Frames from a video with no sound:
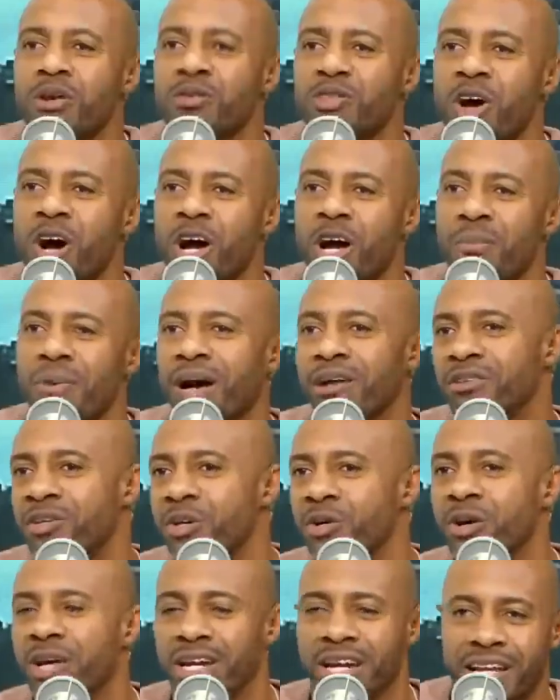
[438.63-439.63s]
I don't talk about
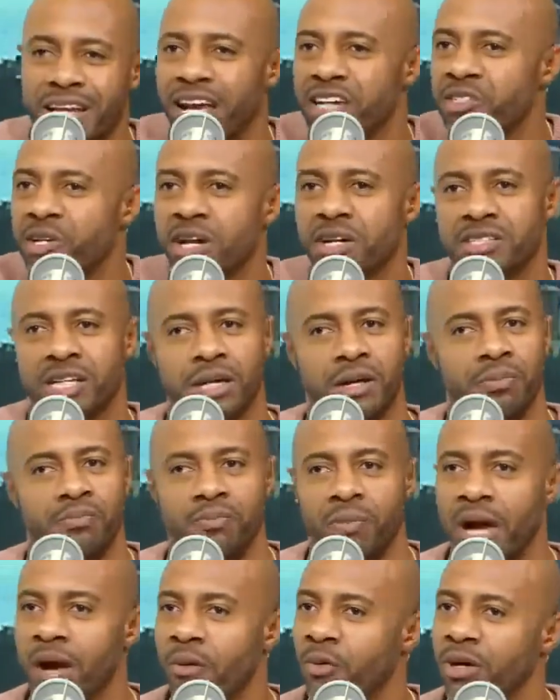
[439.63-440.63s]
Duke. And the, yesterday I was like,
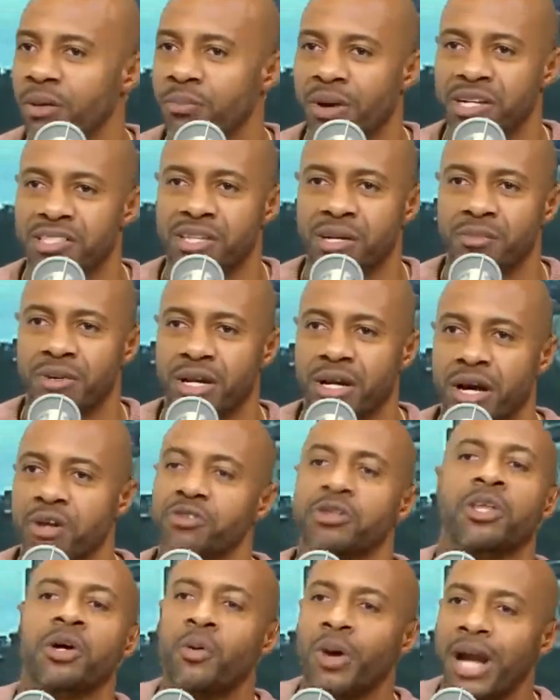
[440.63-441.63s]
man, we're the best team in the
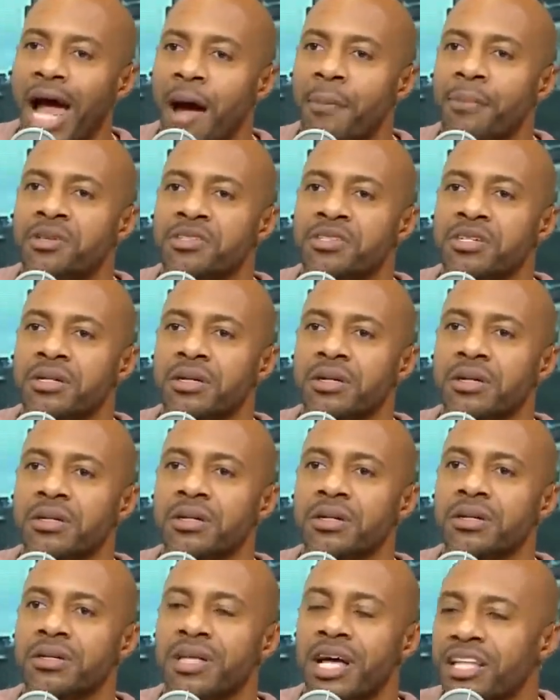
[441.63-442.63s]
country. Look what happens.
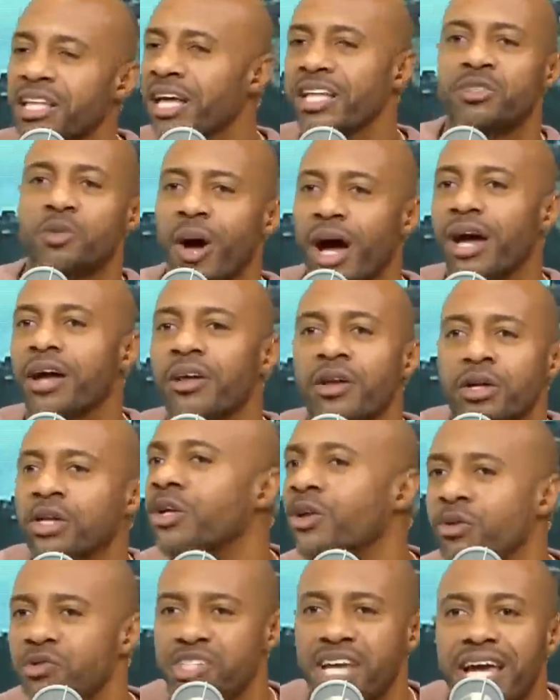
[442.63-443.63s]
That, that's yeah. why do,
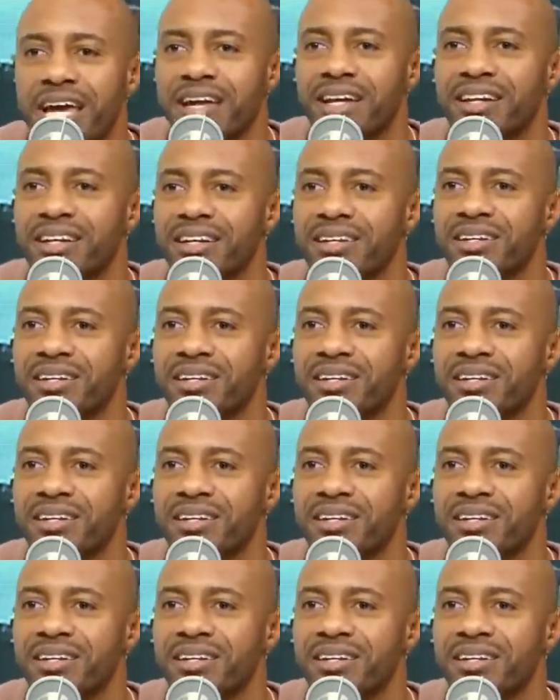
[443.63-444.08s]
you don't say it.